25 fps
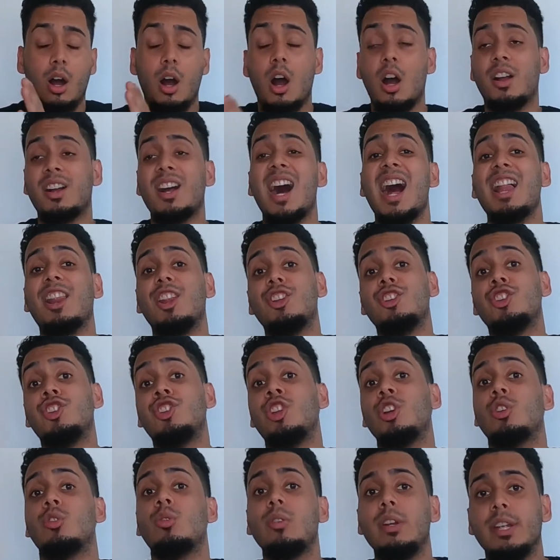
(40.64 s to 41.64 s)
a college
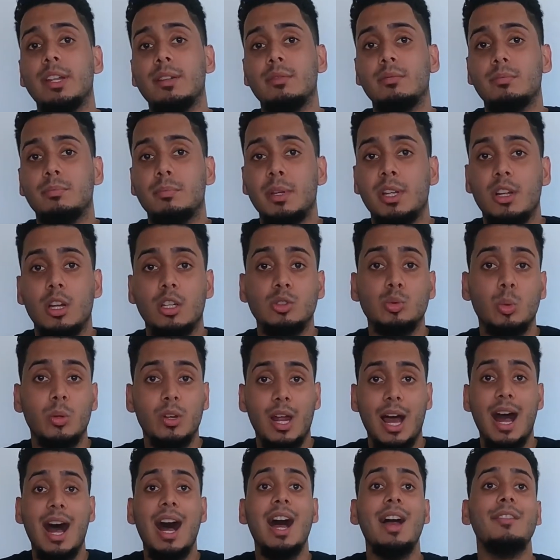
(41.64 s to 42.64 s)
degree. Because
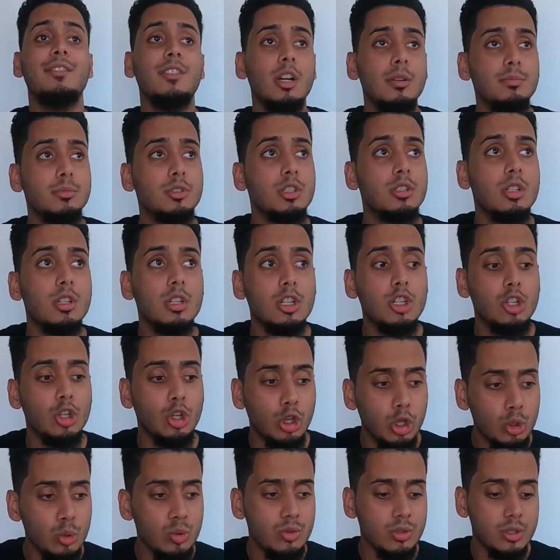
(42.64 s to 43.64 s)
what I've come to the
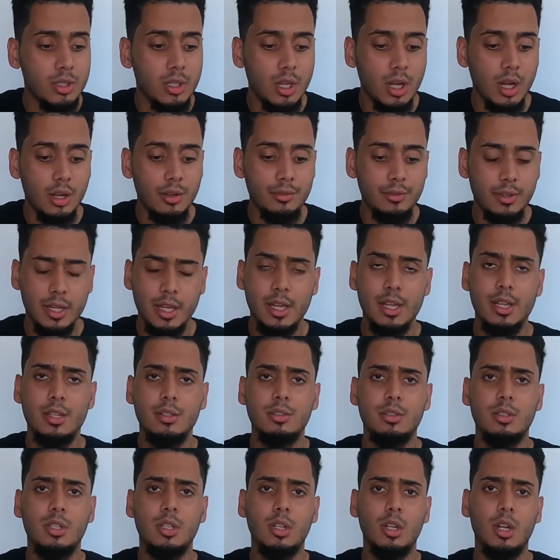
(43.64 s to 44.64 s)
conclusion of
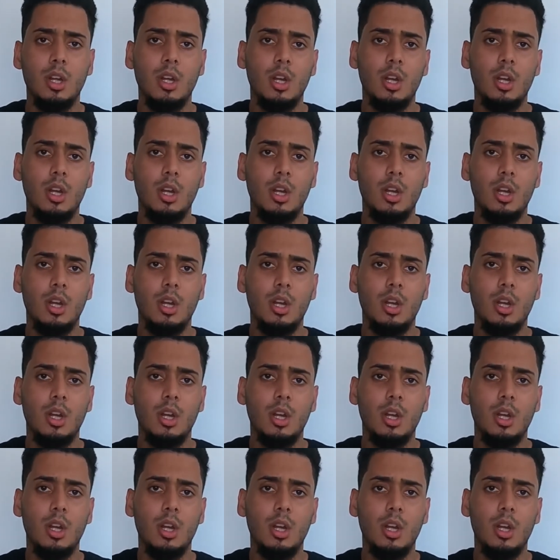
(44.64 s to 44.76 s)
is